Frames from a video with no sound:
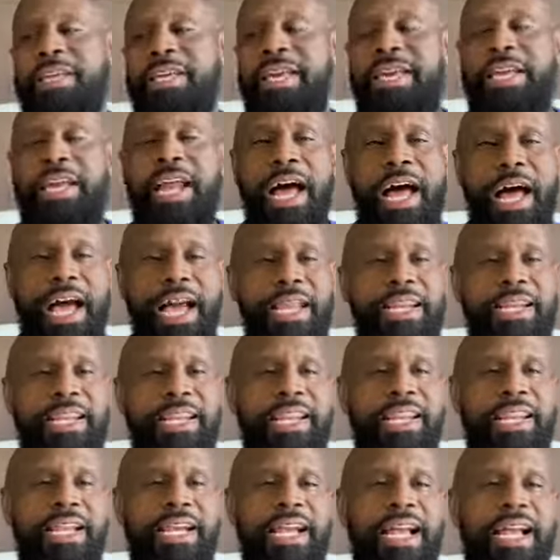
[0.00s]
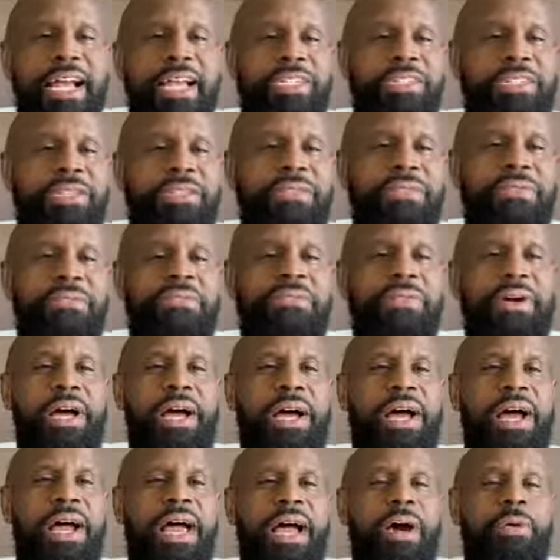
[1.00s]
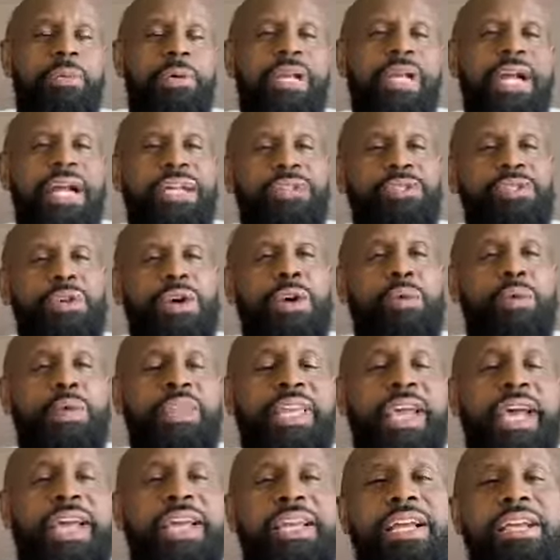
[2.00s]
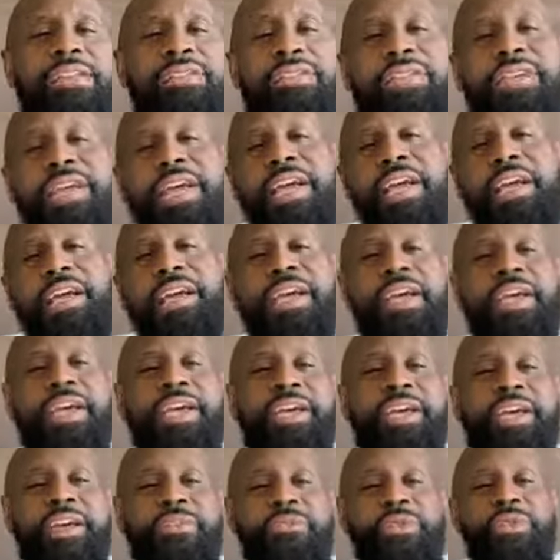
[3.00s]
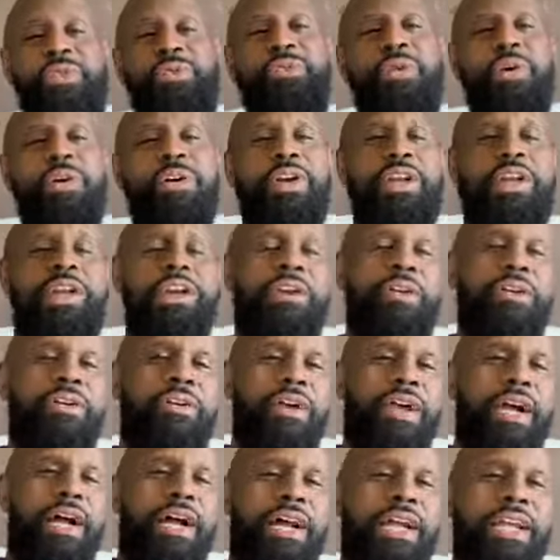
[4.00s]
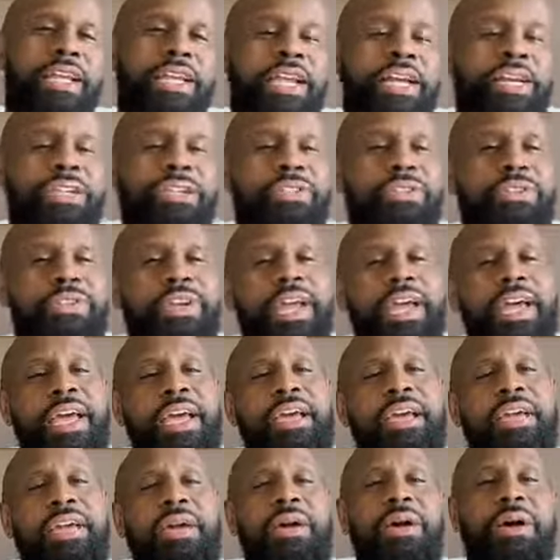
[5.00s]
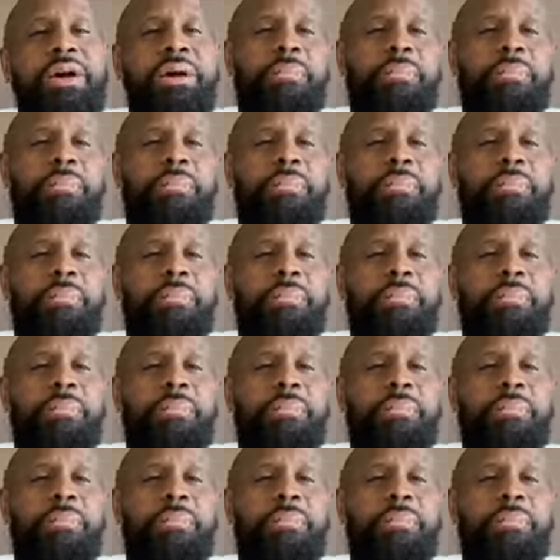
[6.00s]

an idea as to the uh, how we got started with that yesterday, if you weren't here uh, yesterday,